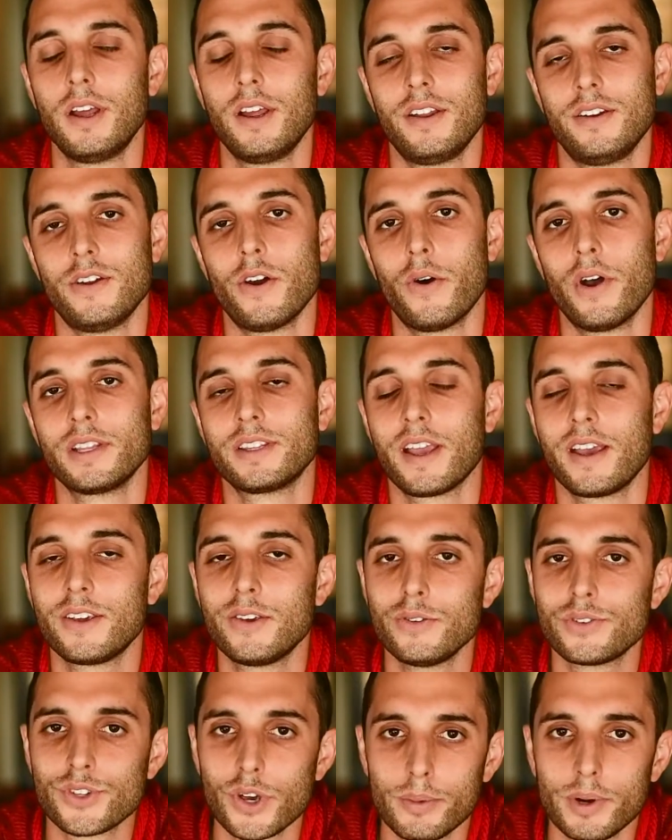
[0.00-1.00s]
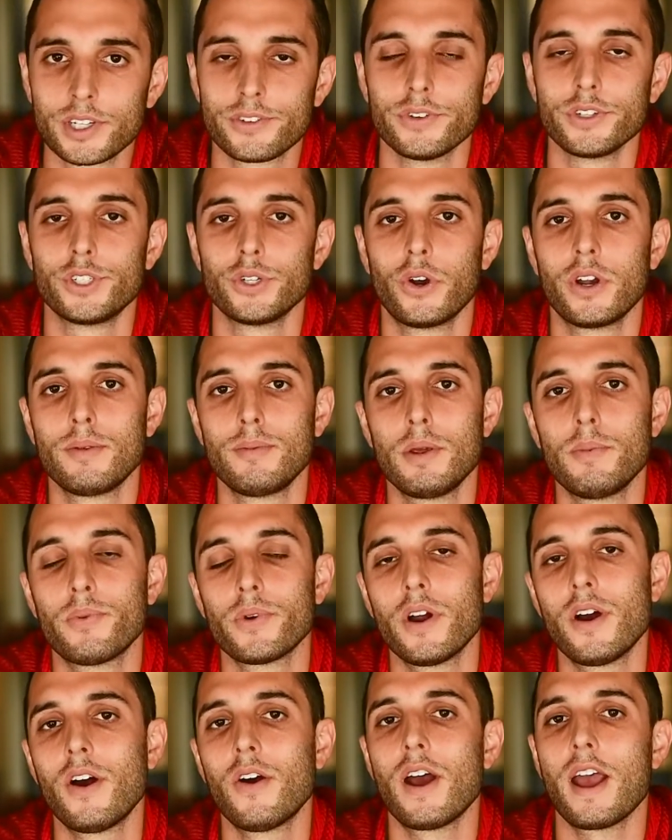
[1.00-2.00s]
Noah, thank you so much for joining me,
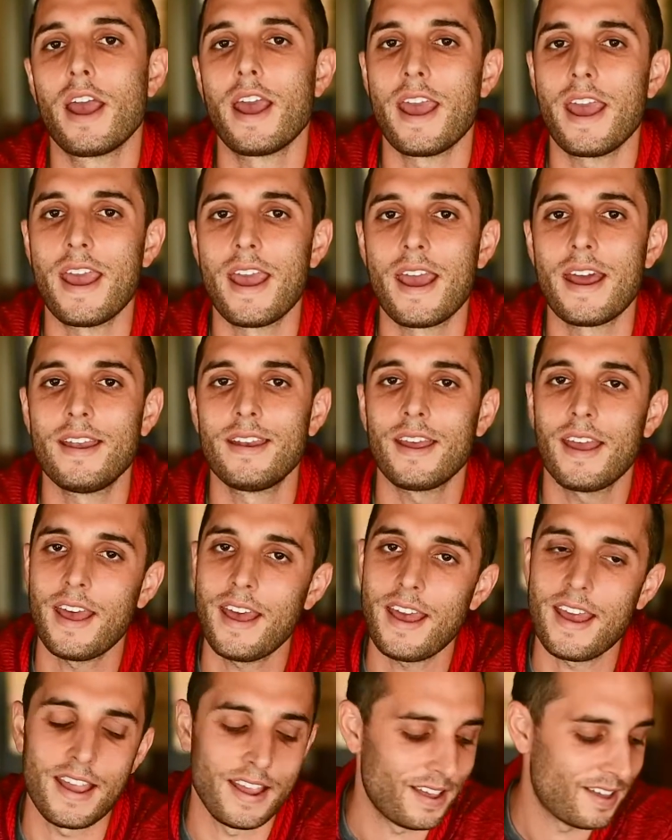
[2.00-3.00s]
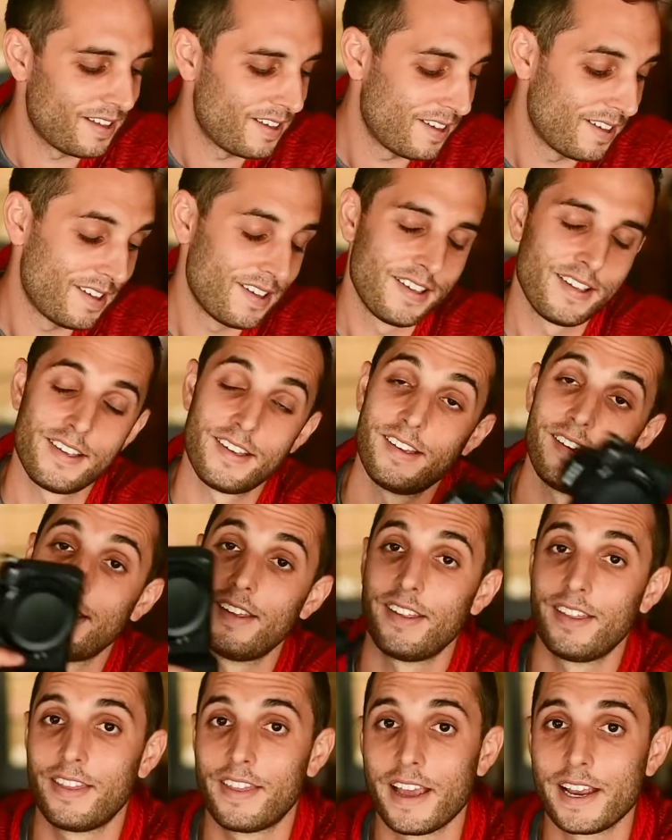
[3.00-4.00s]
bro. And hey,
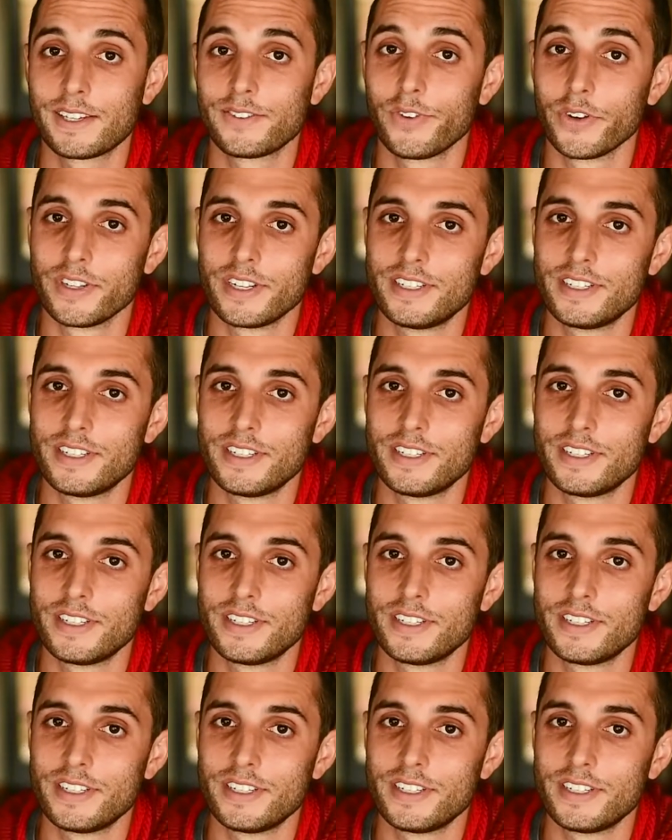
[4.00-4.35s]
thanks for the